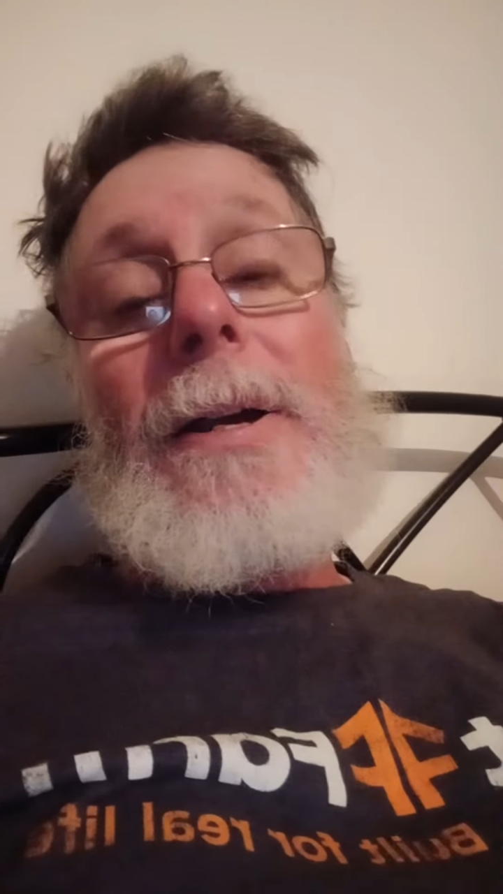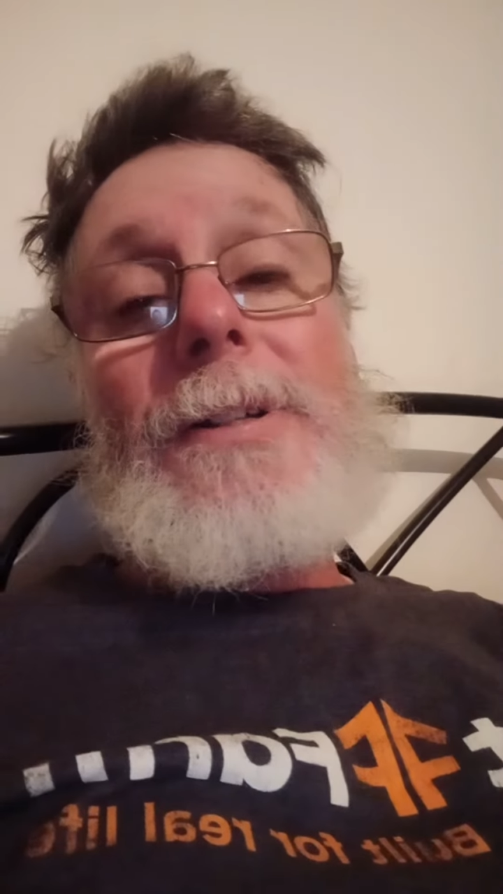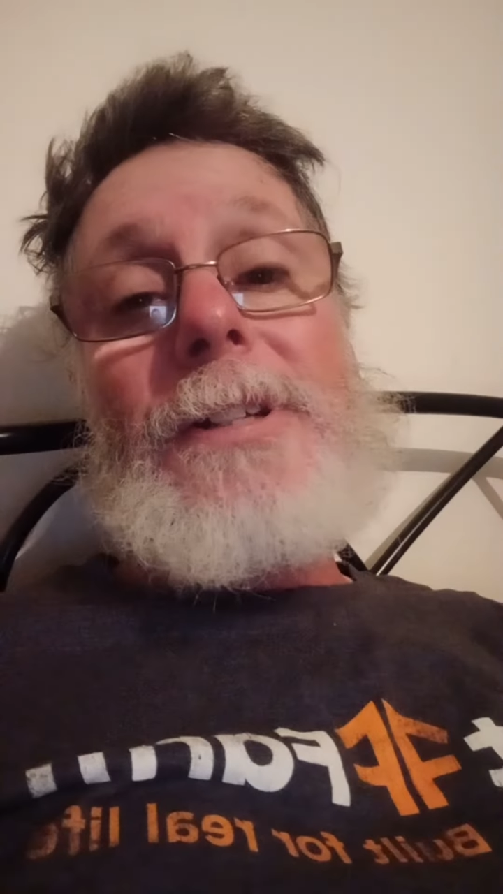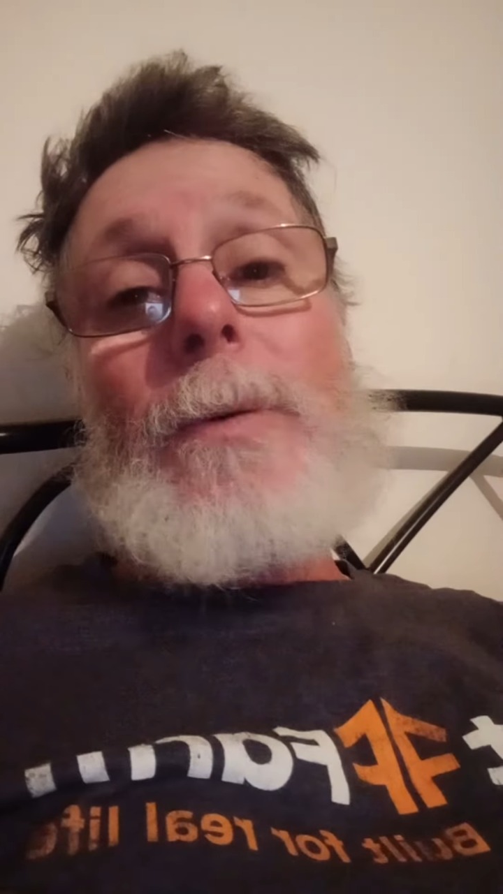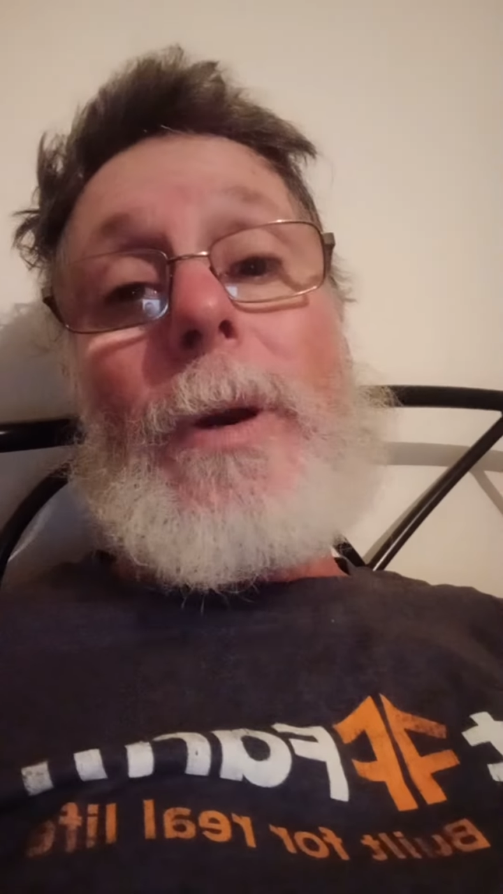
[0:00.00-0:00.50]

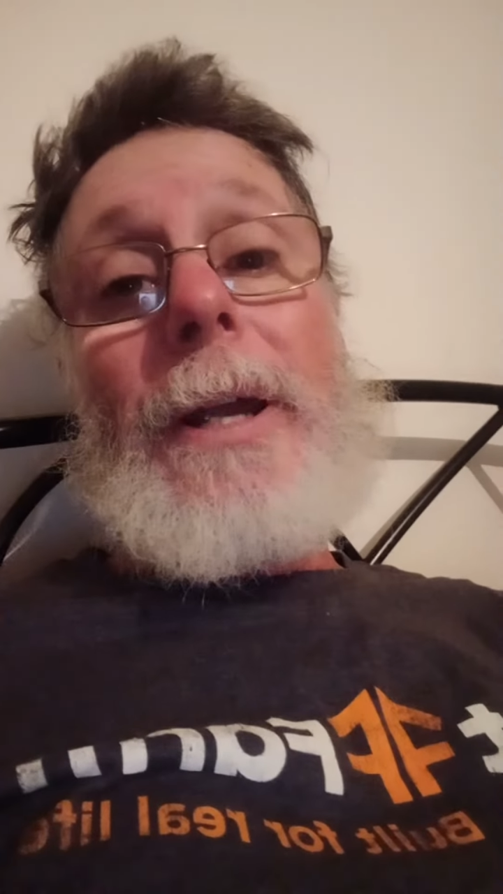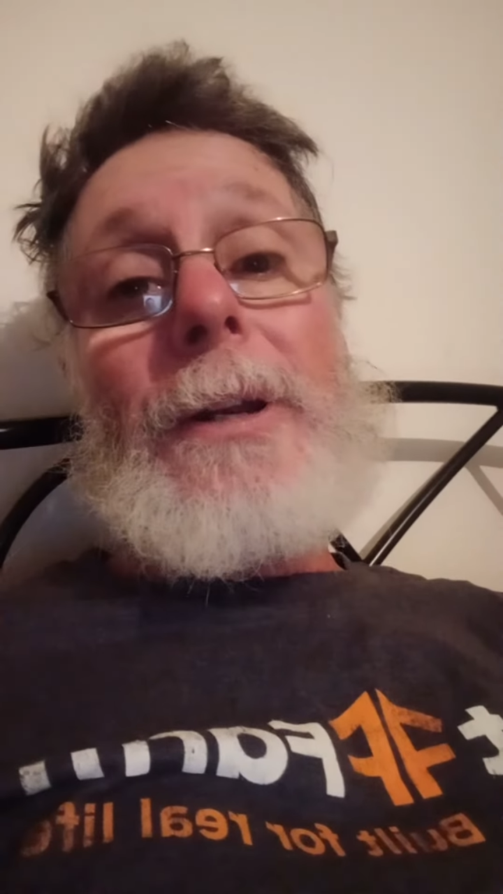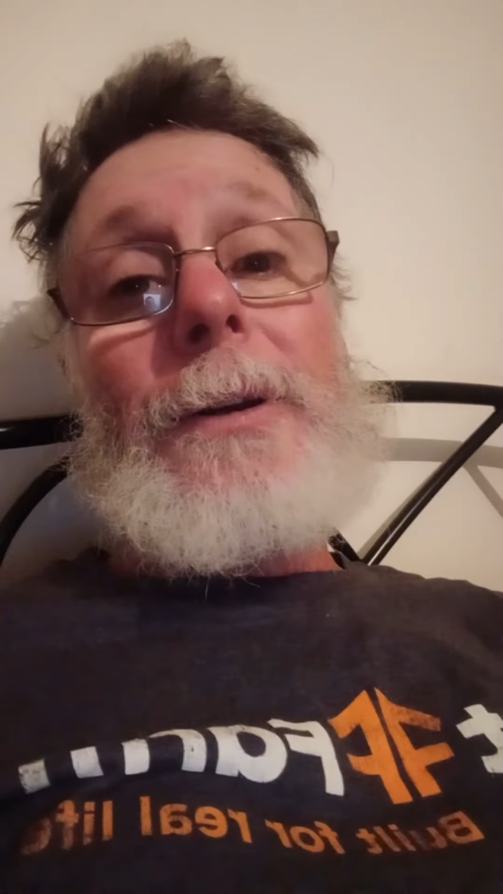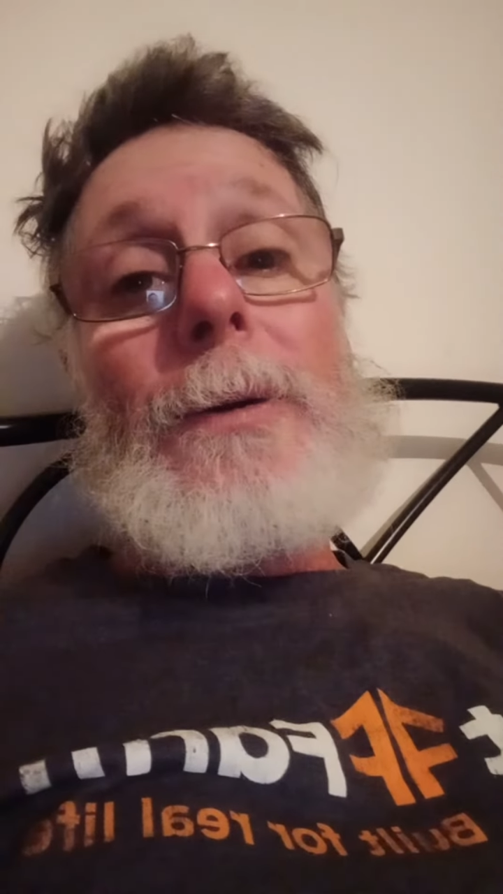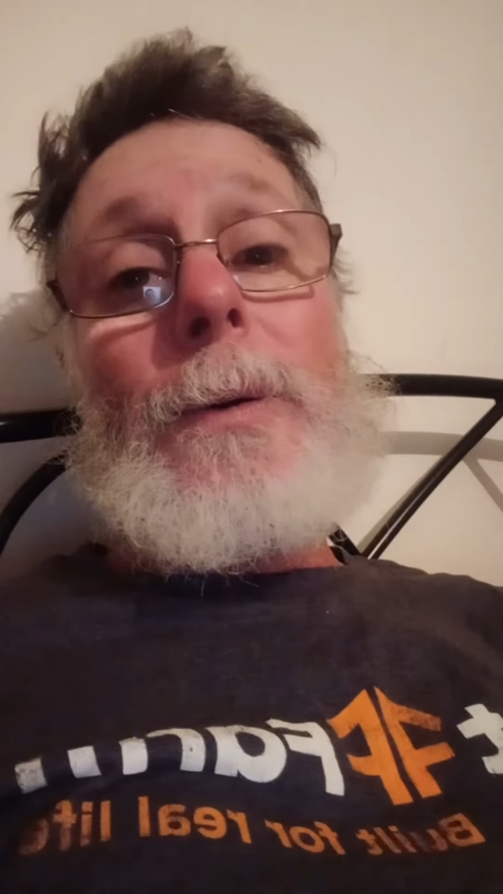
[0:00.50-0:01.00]
see what I
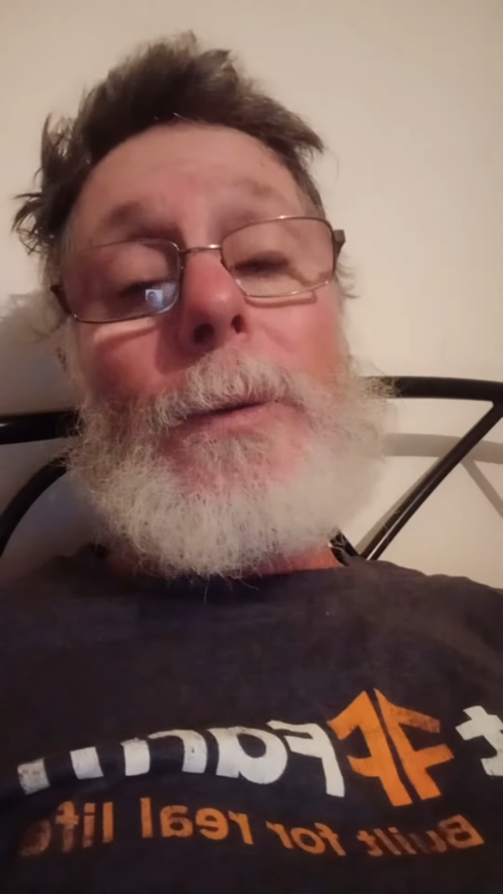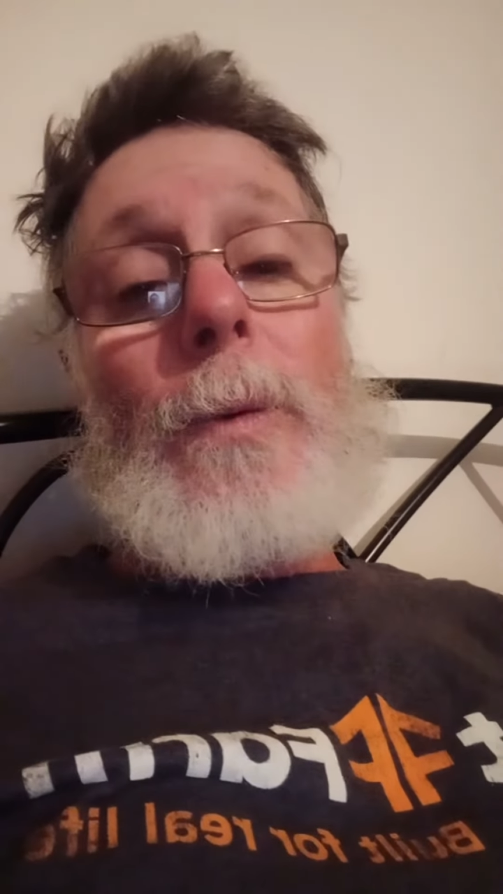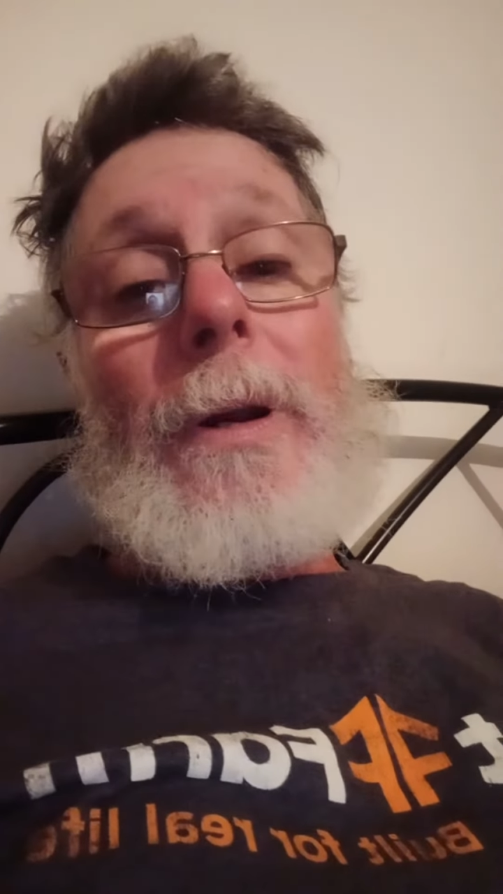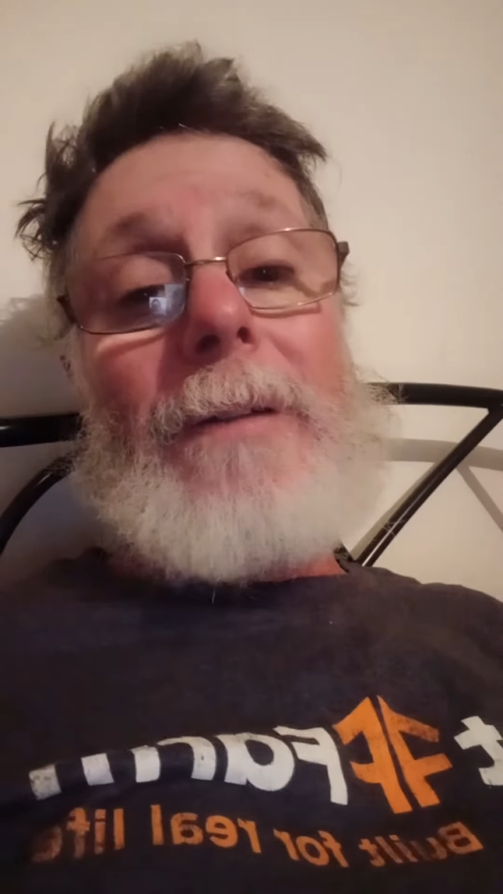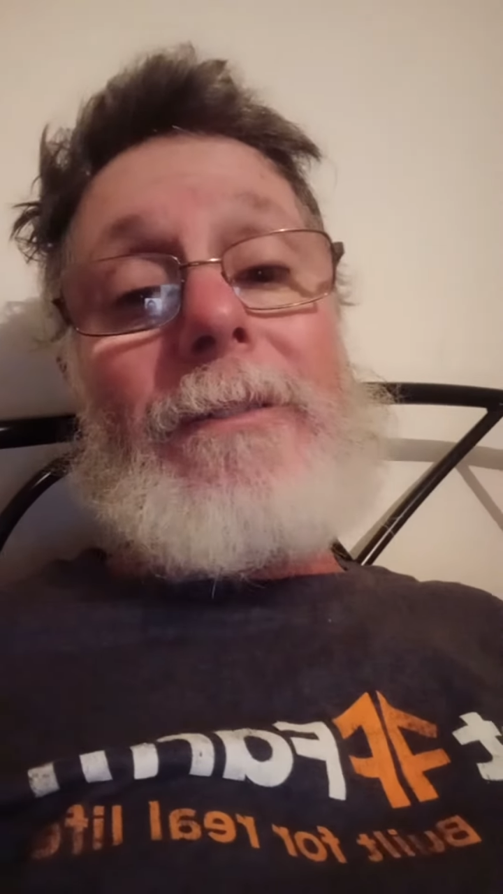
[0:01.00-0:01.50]
can do with
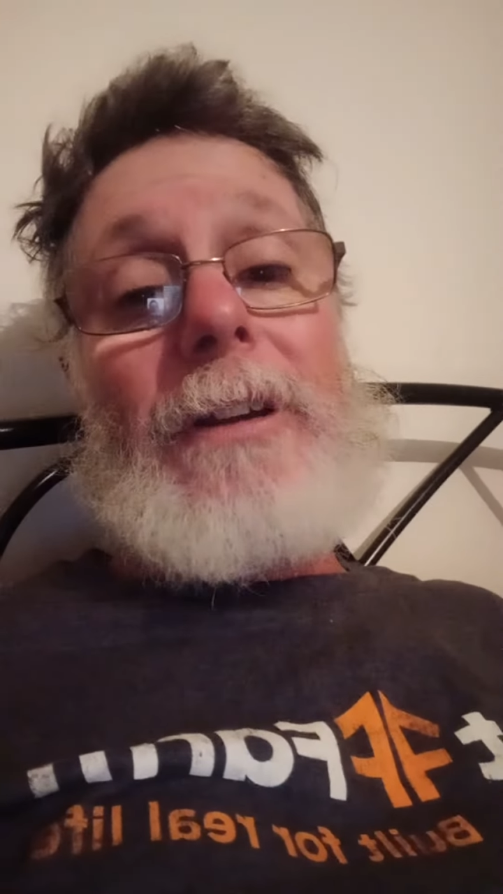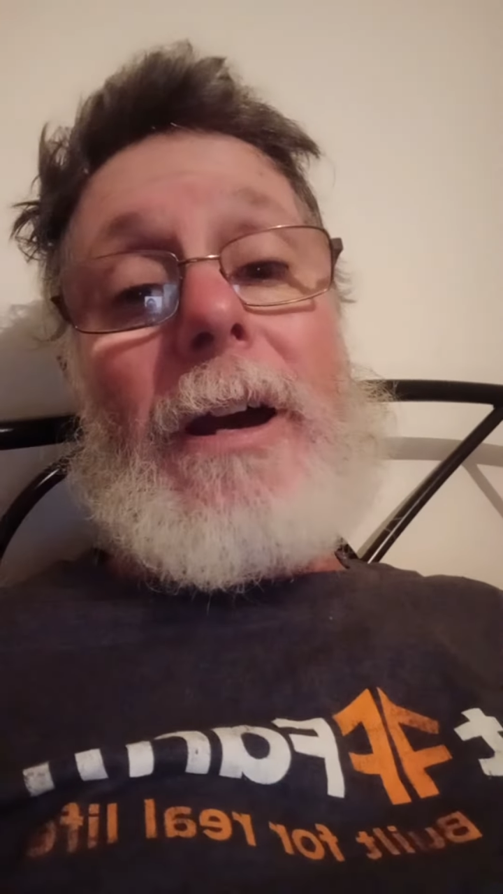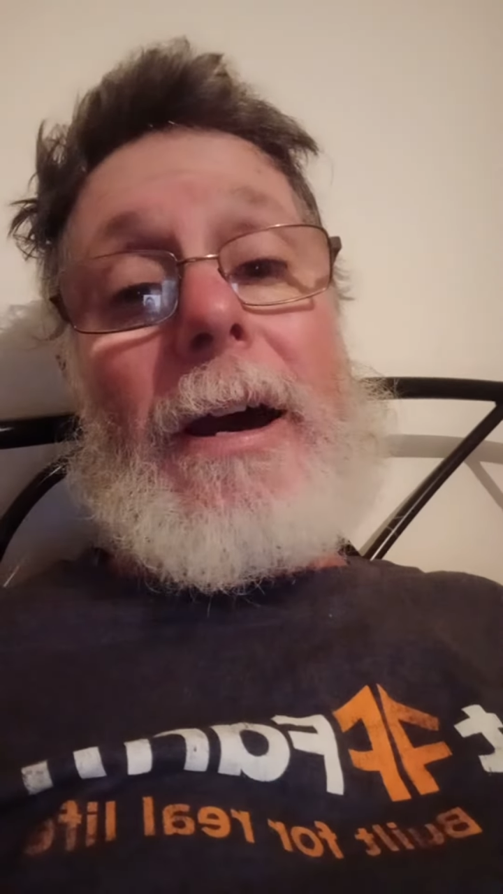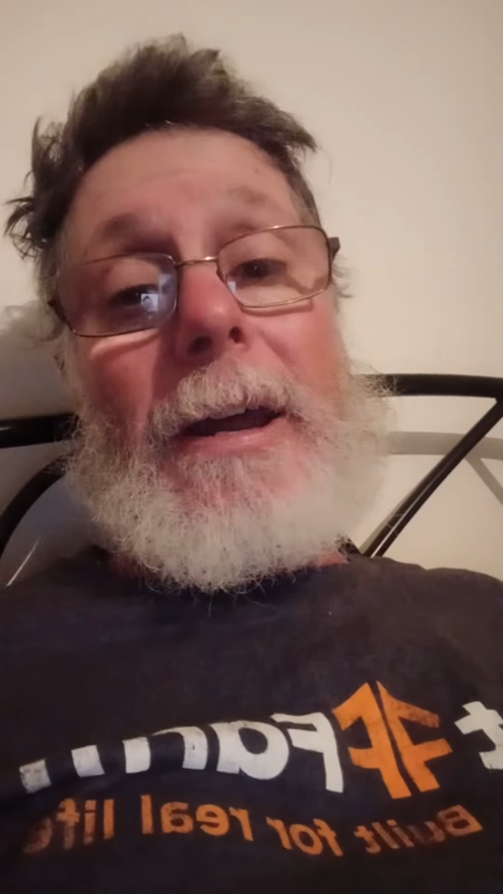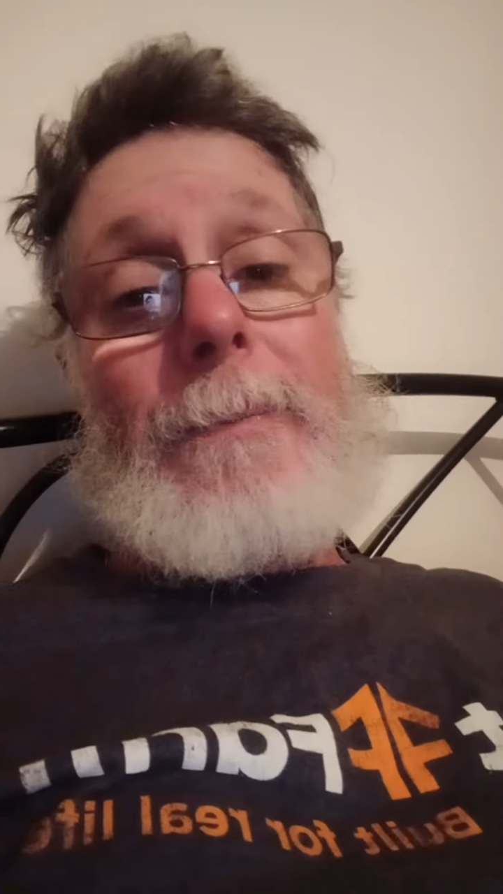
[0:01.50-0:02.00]
what I've
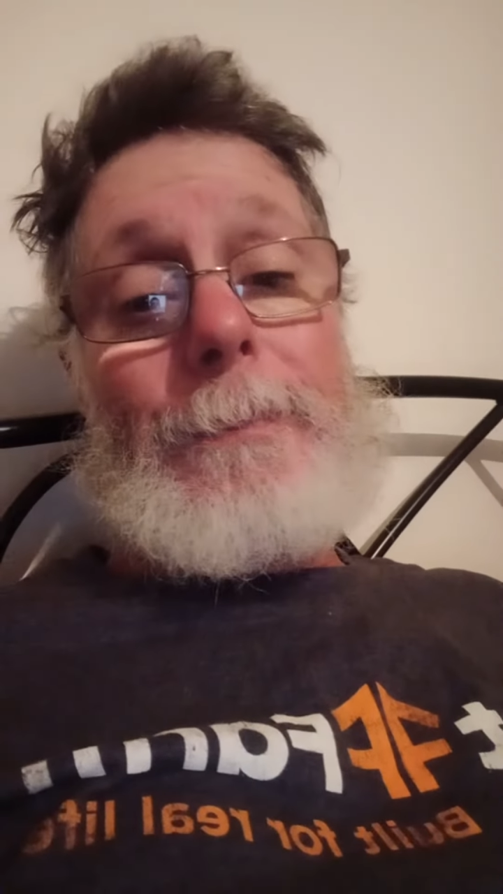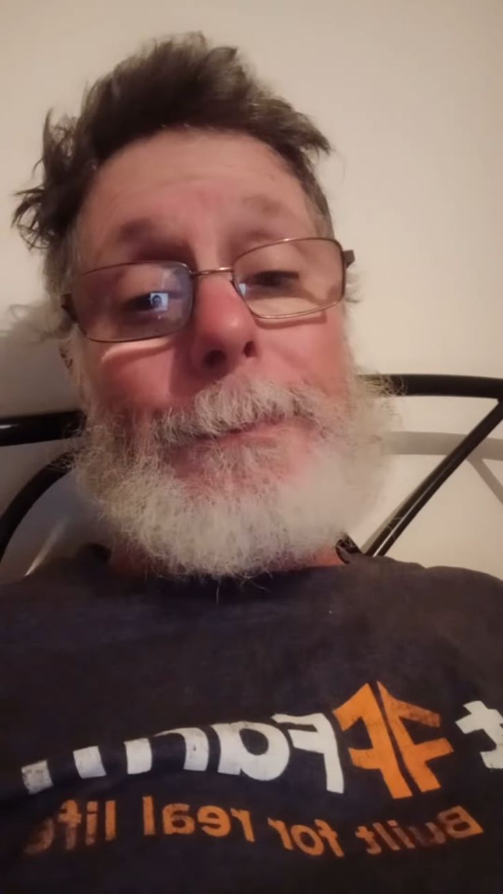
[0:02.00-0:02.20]
got